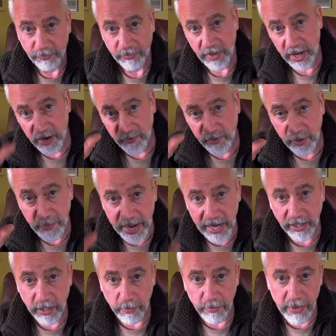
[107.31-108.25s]
And if you
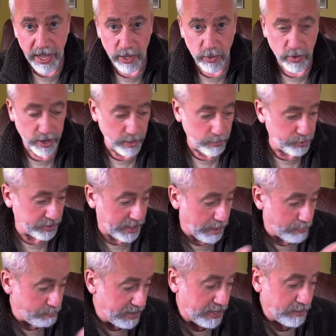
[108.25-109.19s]
make the bed where you put
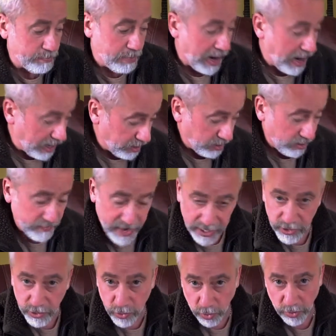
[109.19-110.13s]
that big pile of
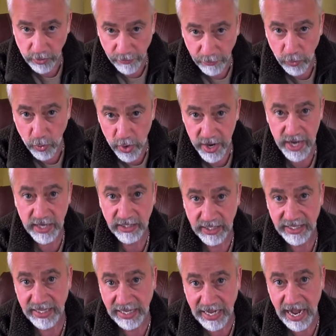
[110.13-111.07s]
extra on the floor next
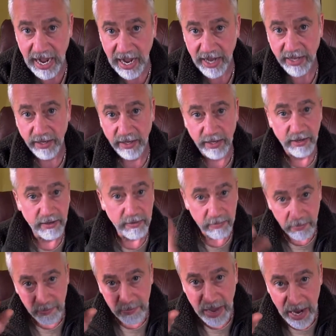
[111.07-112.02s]
to the guy,
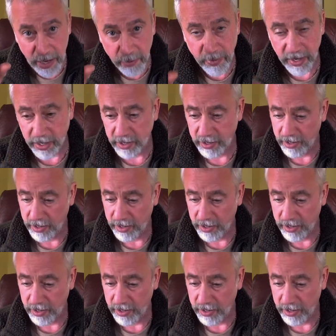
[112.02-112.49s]
maybe